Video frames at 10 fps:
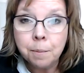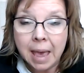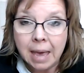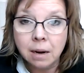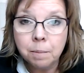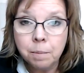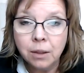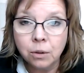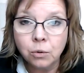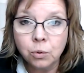men make
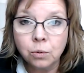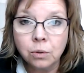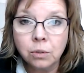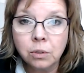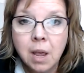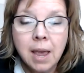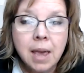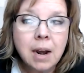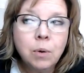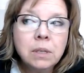those rules. And
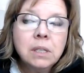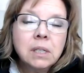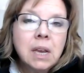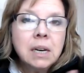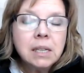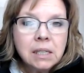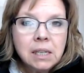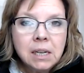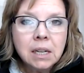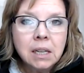I wasn't saying it
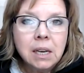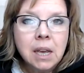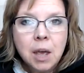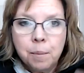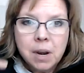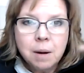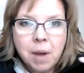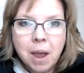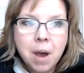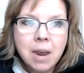cynically, but in my
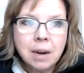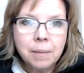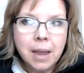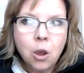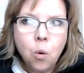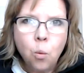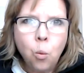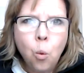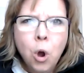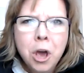mind, I'm like,
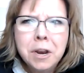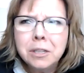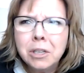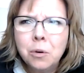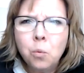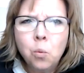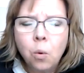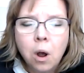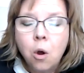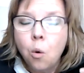what is it?
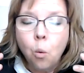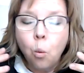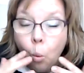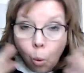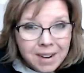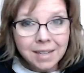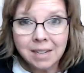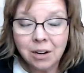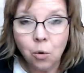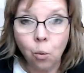What?
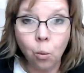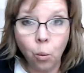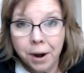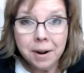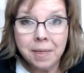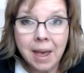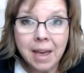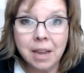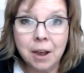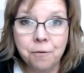Where did that
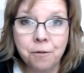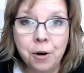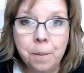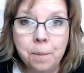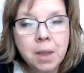come from?